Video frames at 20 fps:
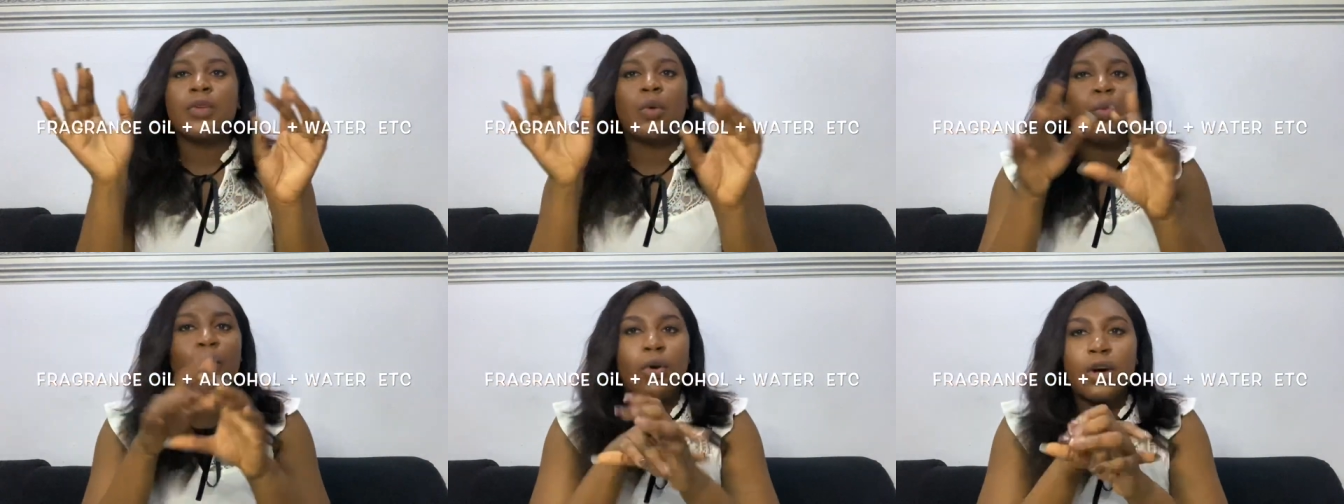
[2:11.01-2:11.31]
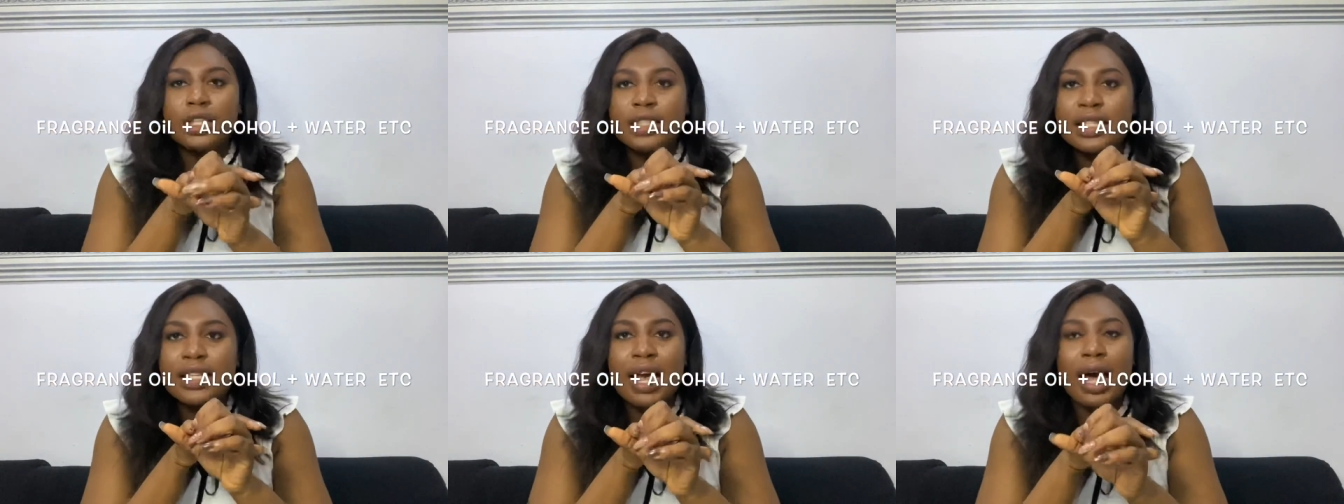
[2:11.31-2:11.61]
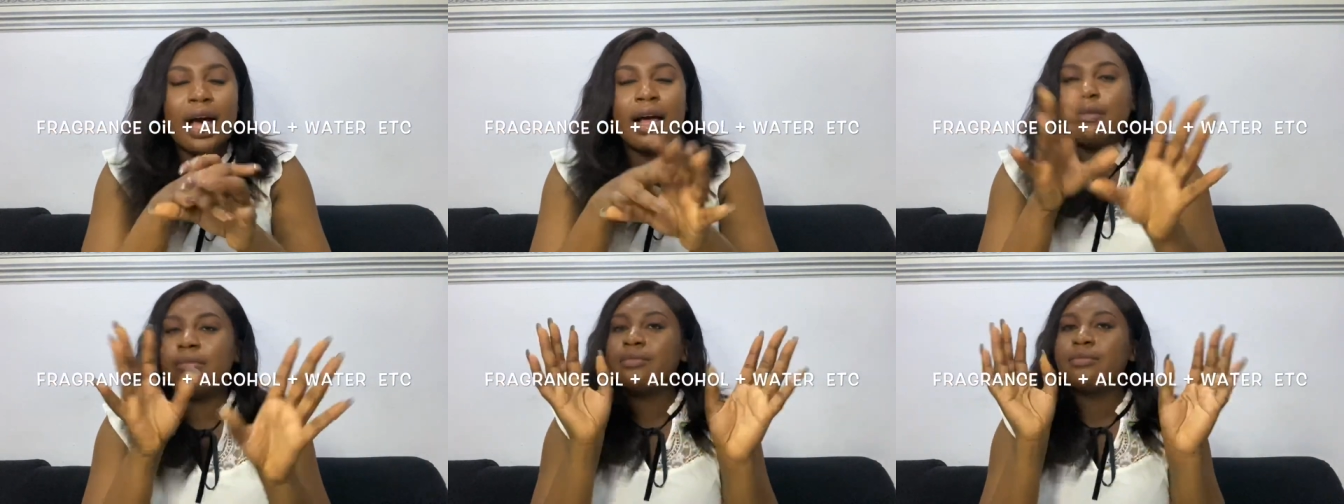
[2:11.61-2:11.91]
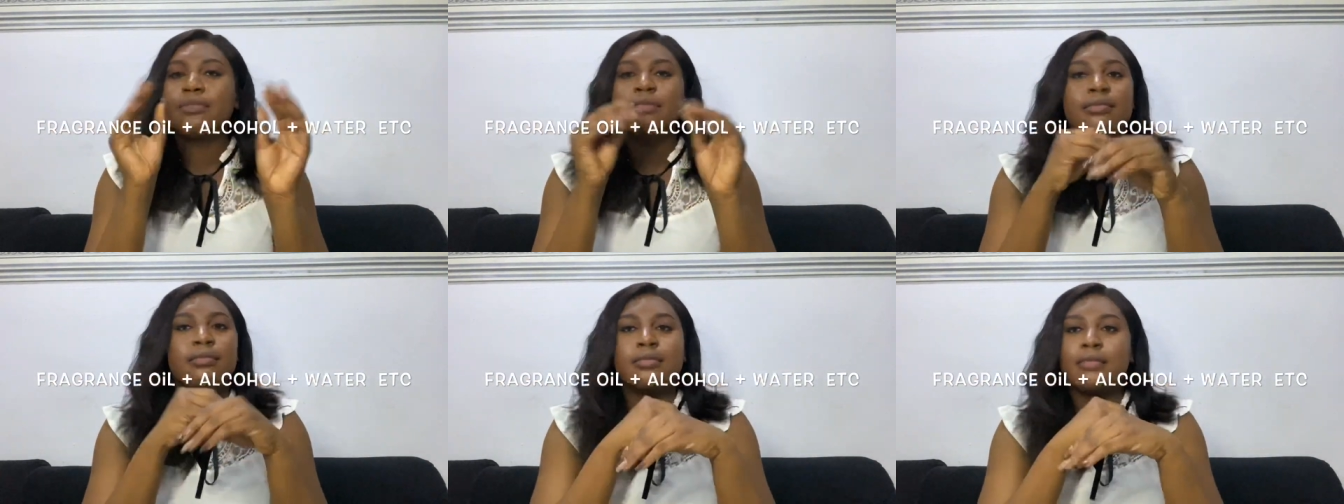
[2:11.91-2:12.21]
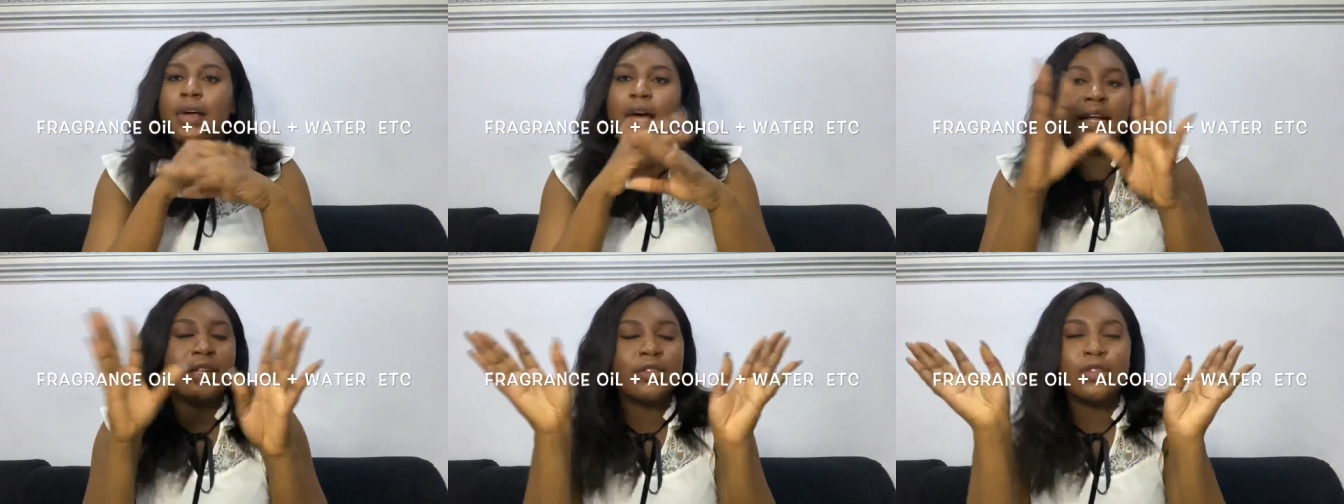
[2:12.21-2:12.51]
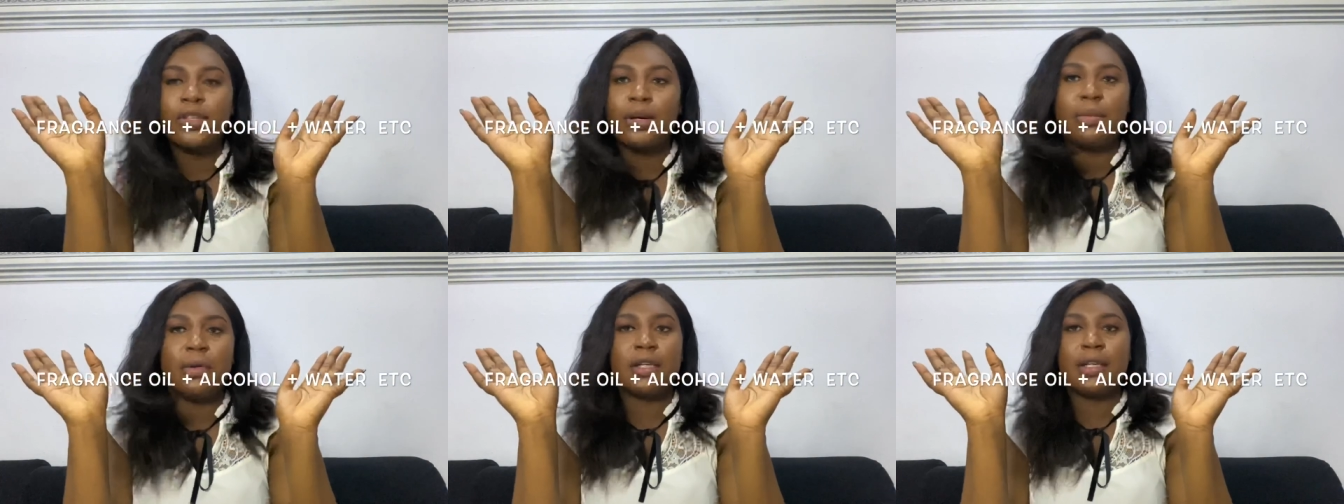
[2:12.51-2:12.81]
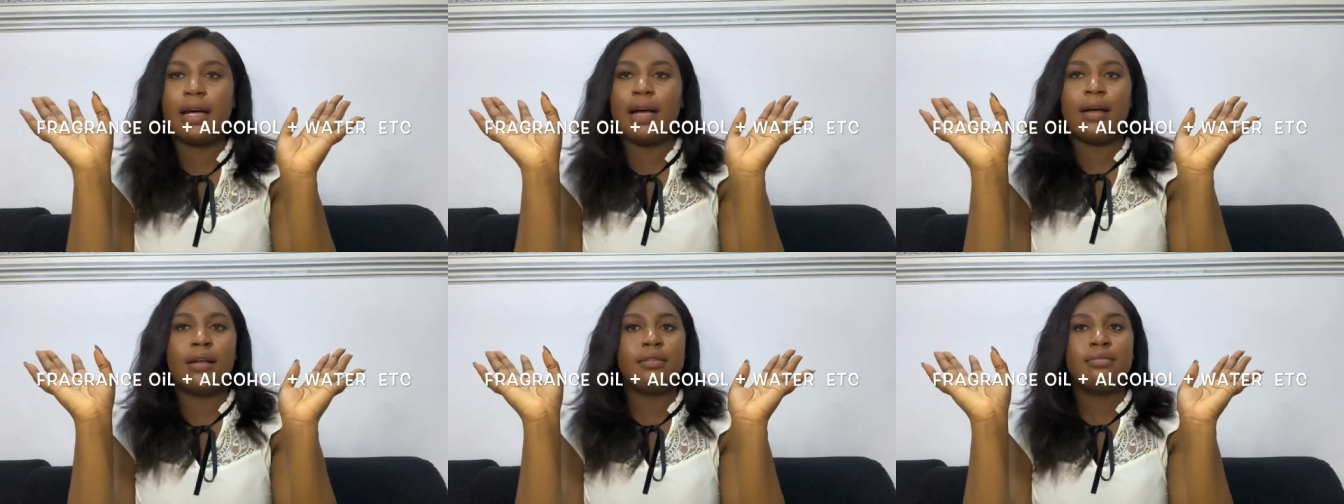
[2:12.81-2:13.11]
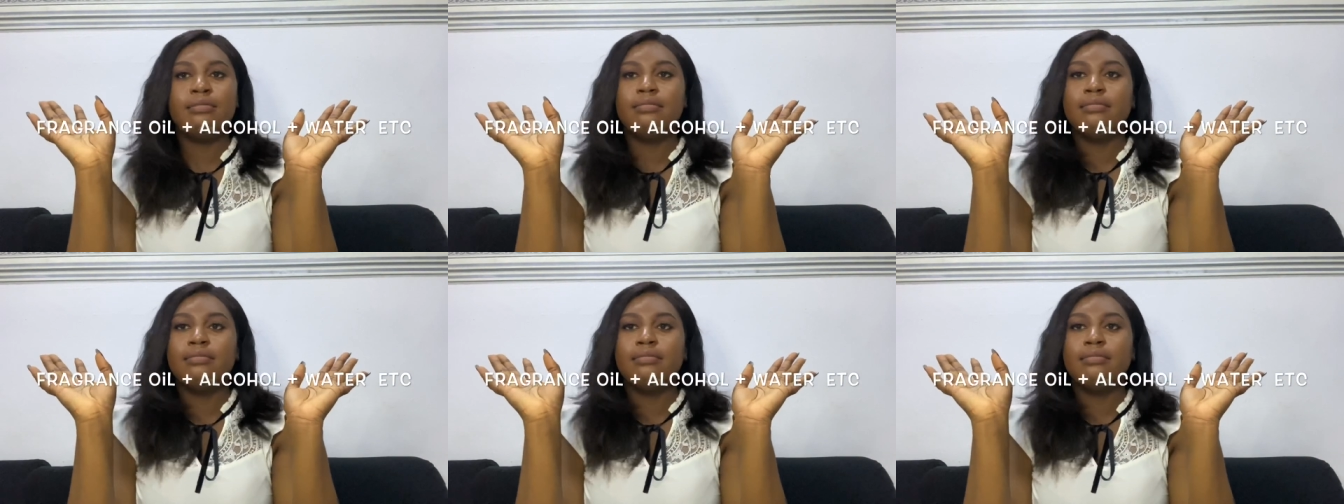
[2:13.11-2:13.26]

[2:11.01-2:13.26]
water, and some other,